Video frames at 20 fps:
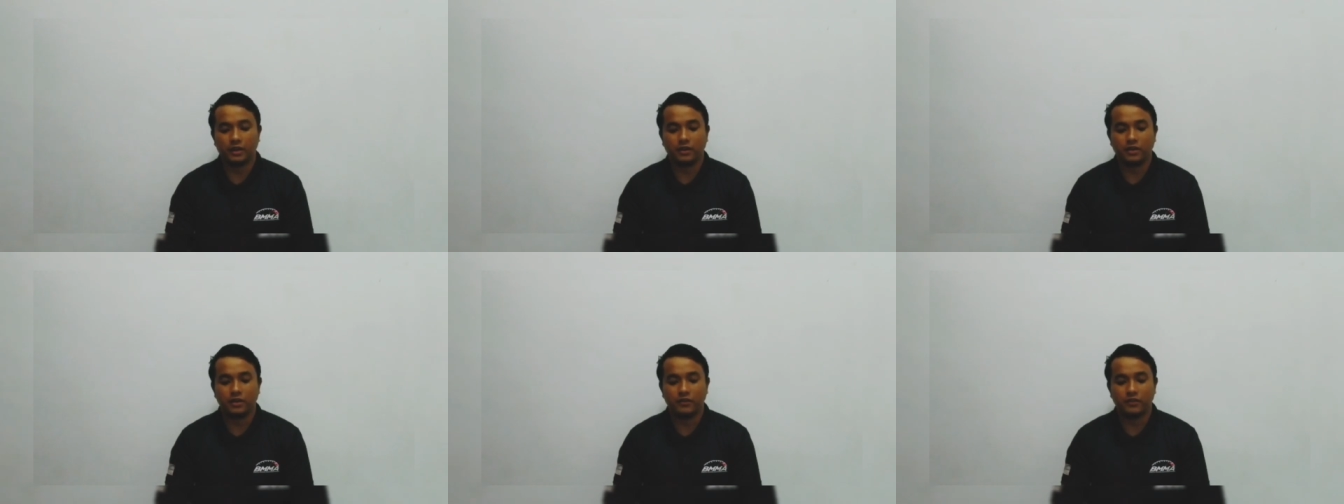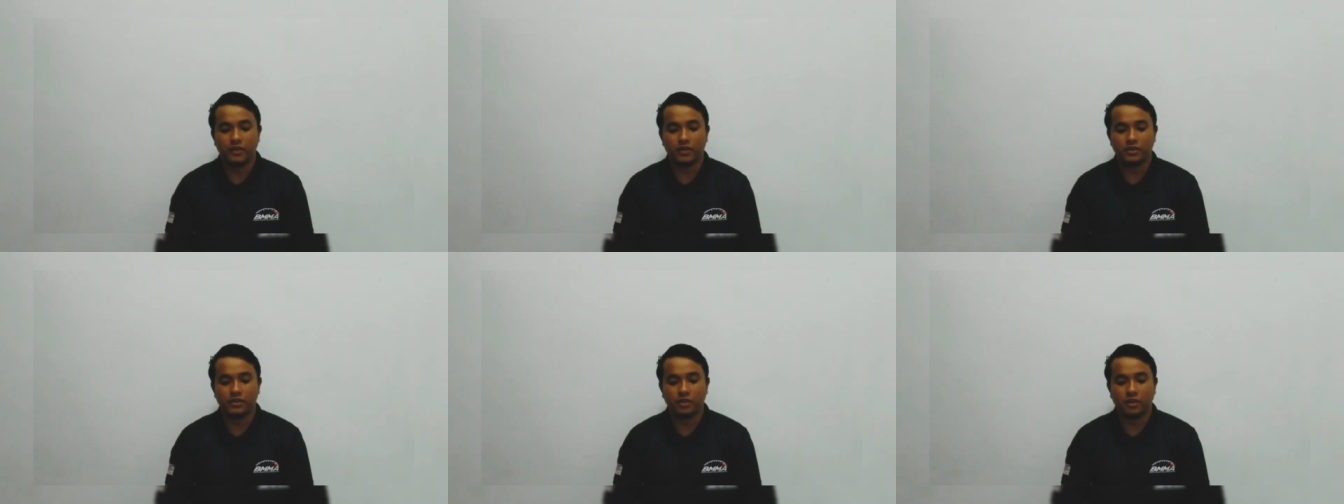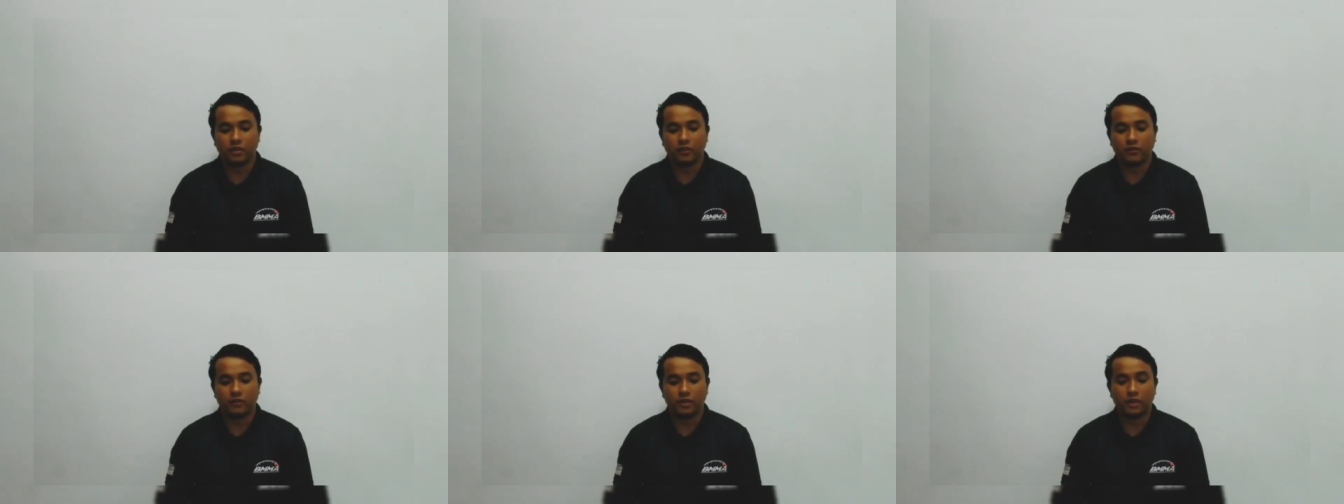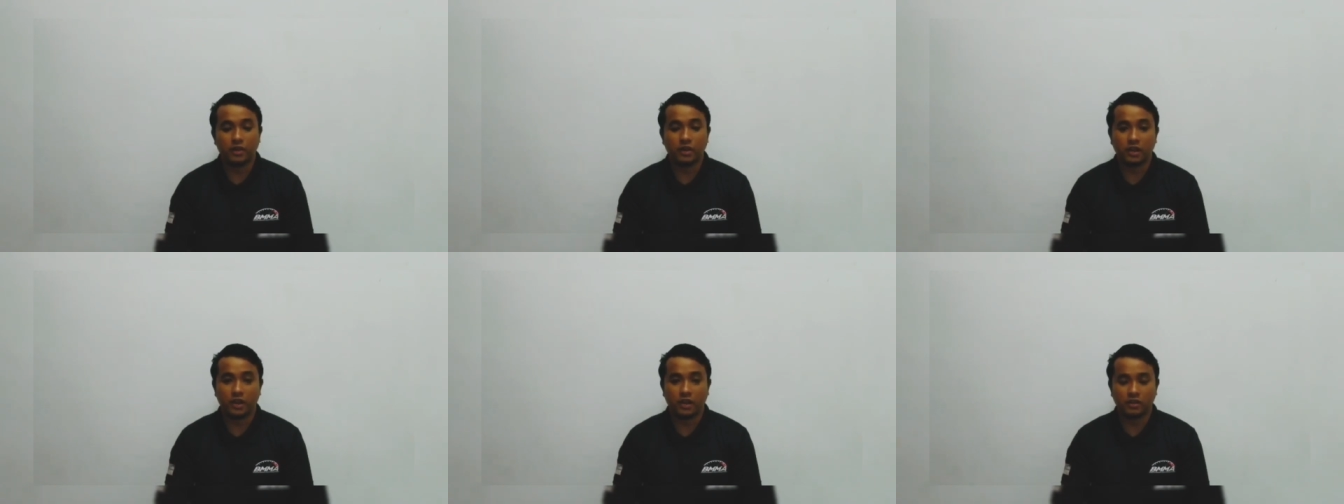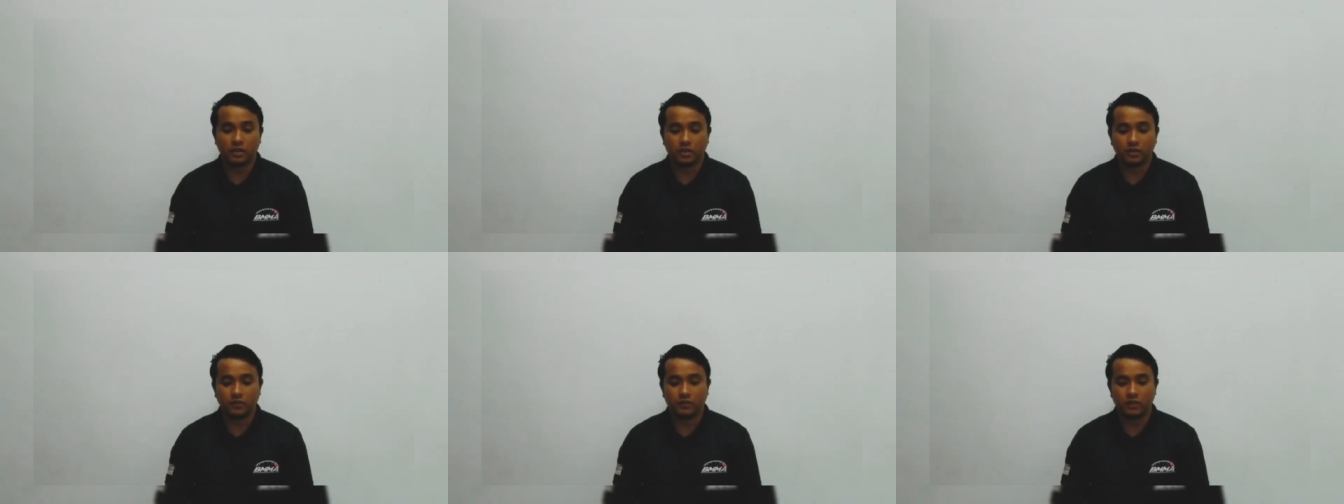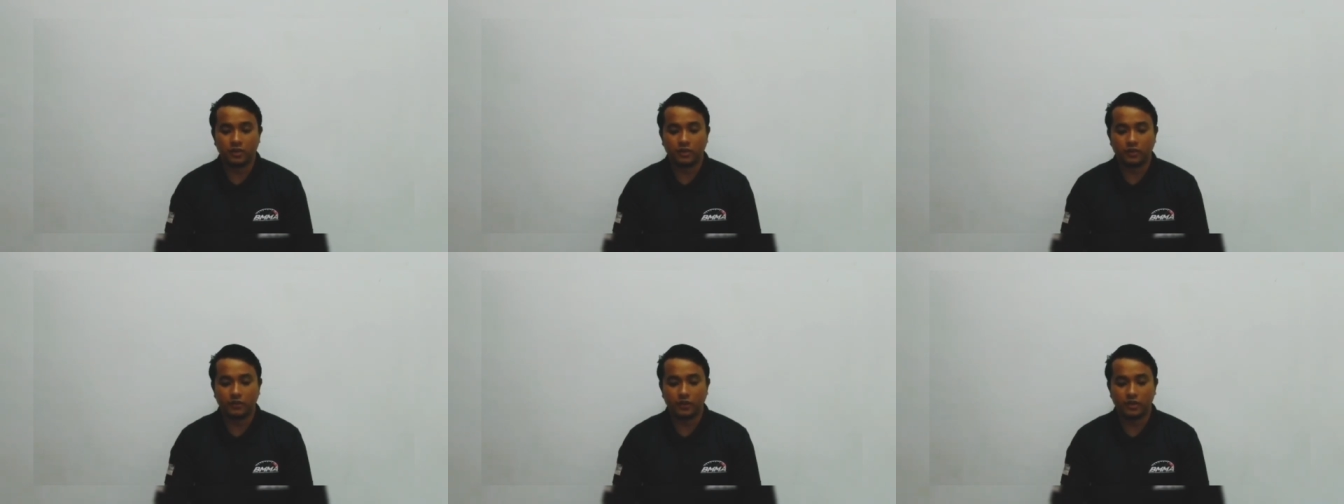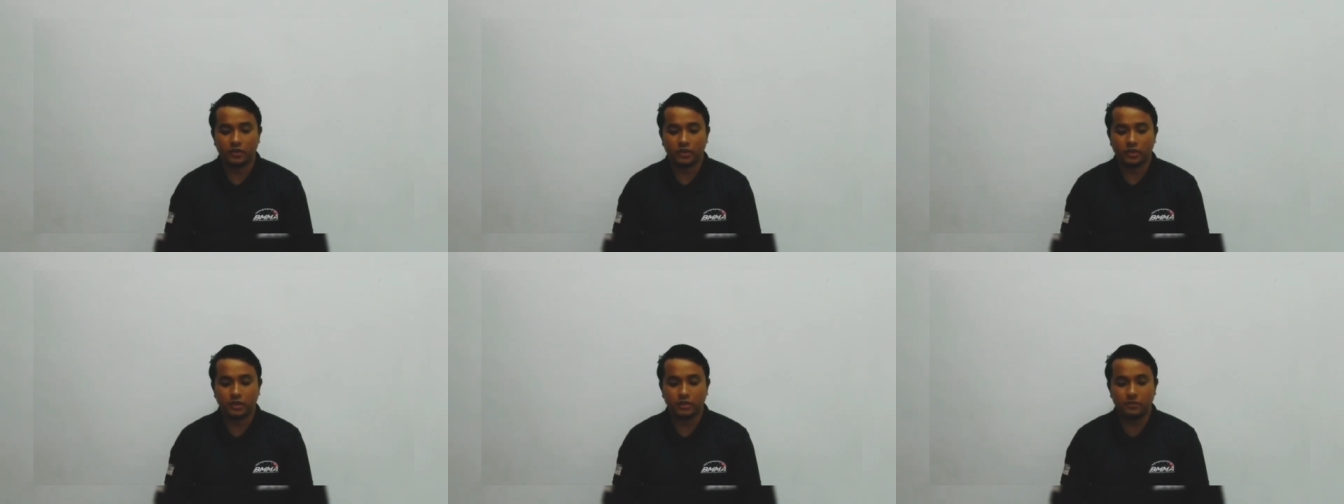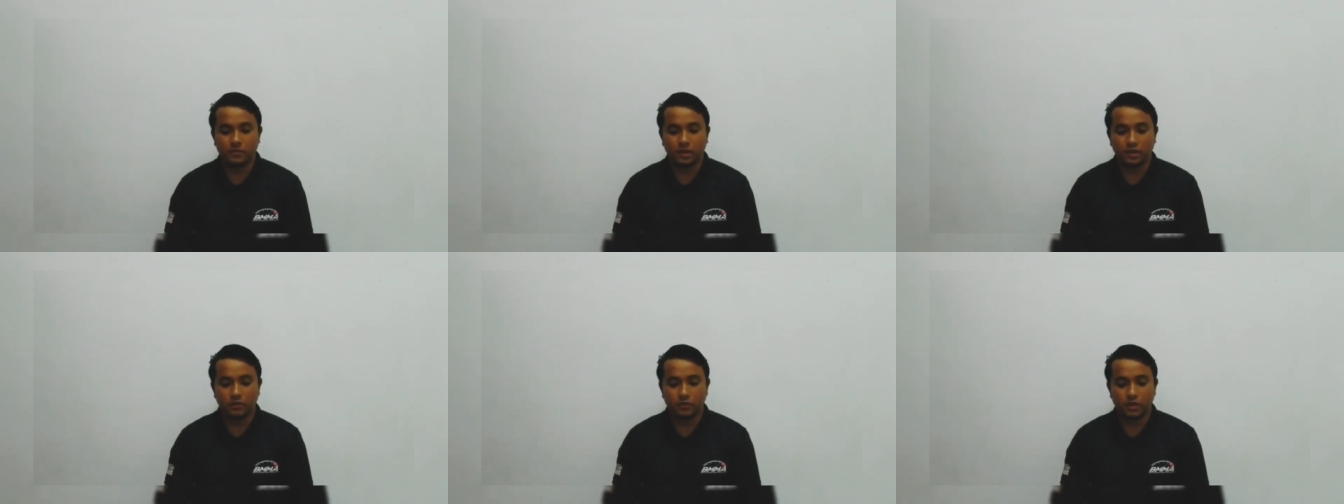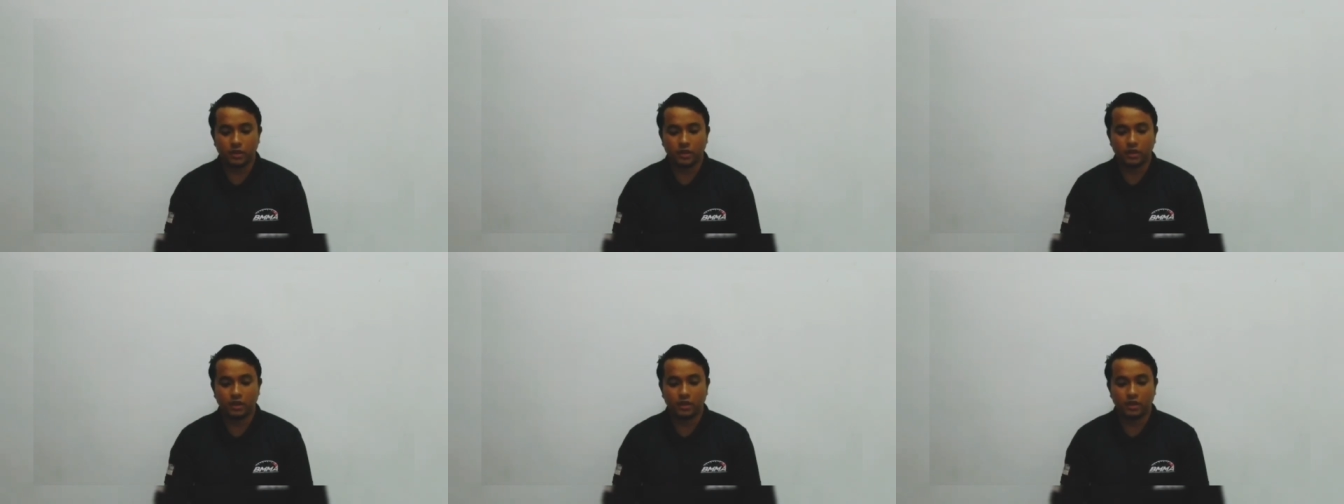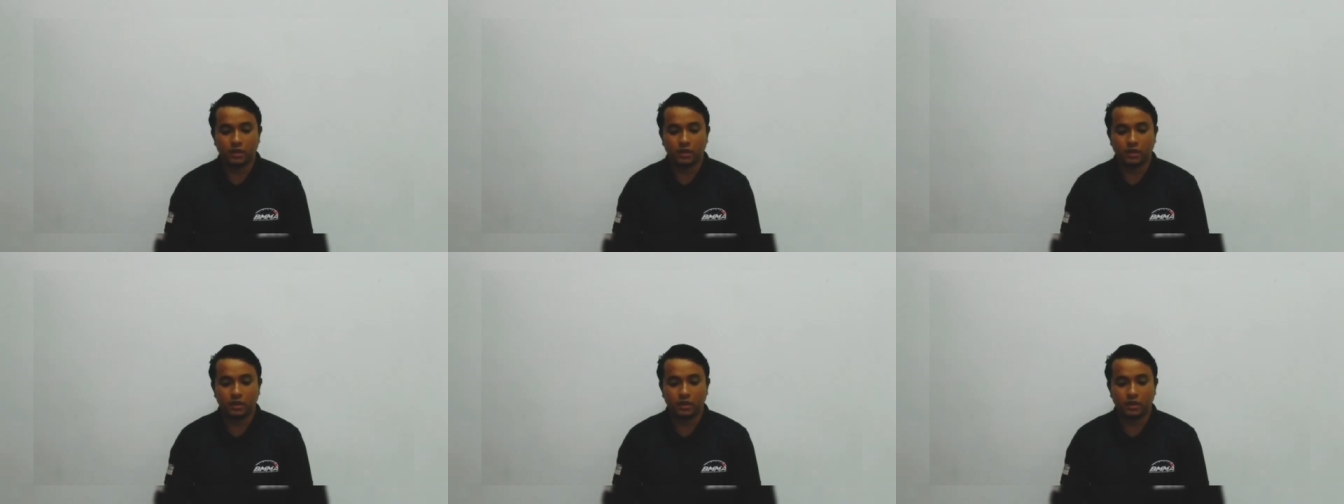the range of a relative deviation between